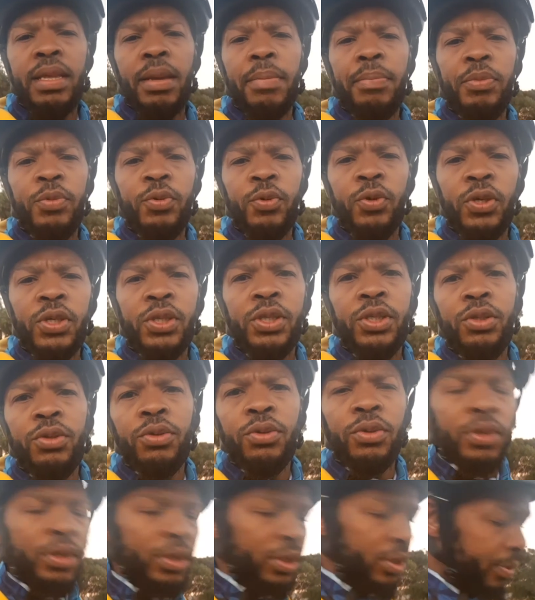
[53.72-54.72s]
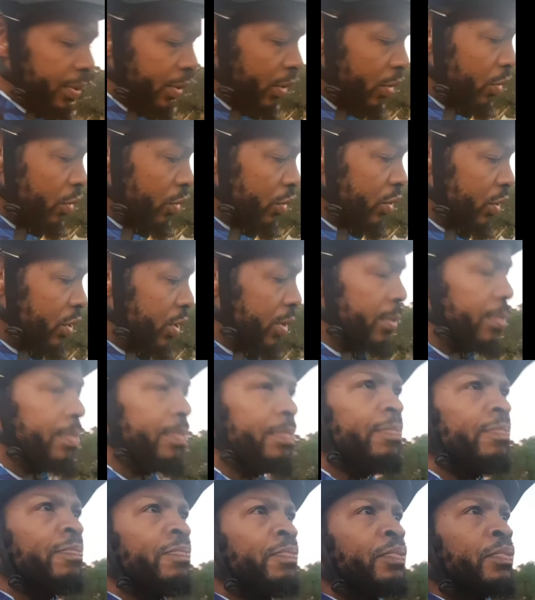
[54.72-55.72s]
them to listen to this, because
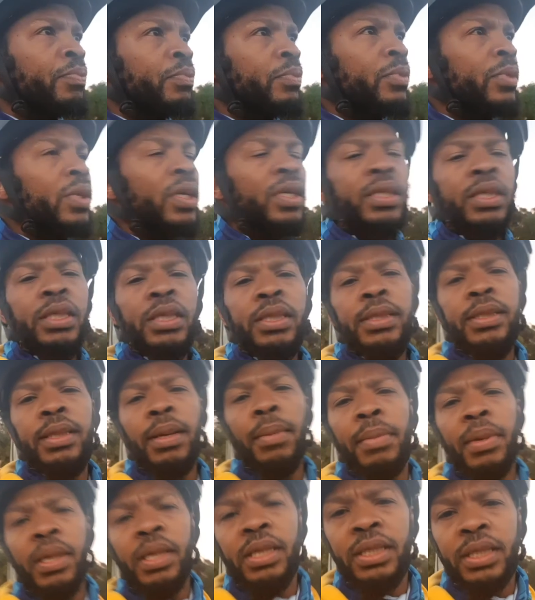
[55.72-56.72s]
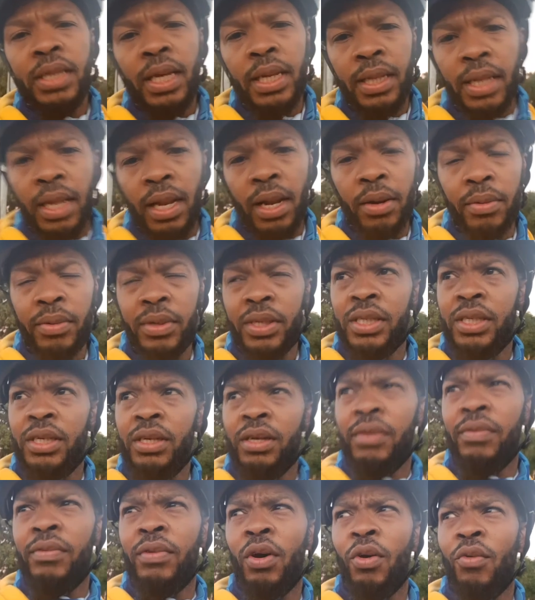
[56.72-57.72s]
this is some insight that I
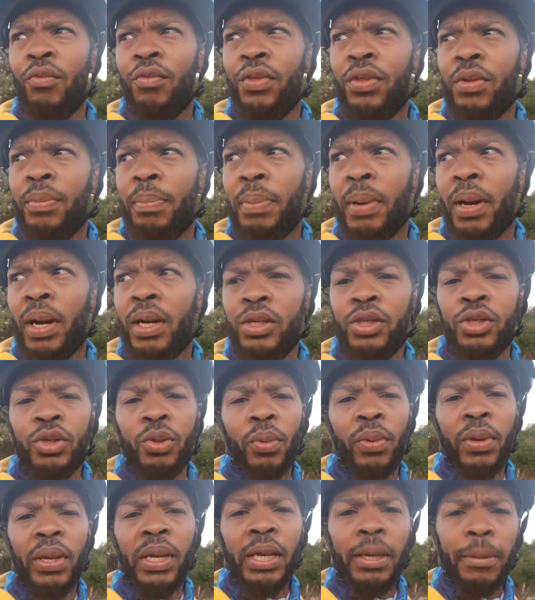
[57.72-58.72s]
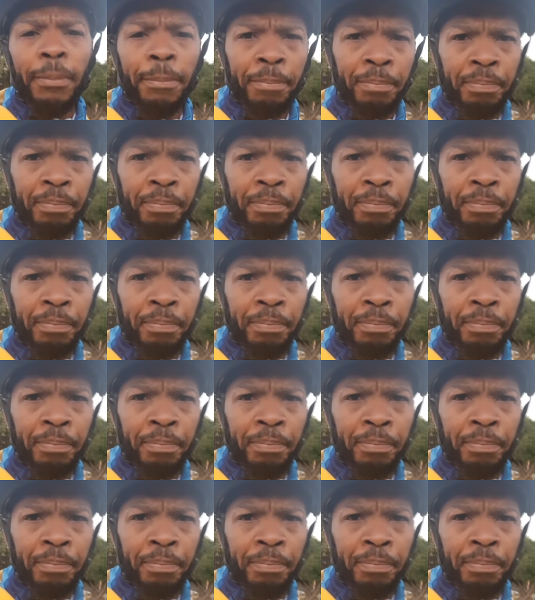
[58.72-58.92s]
received over the past week.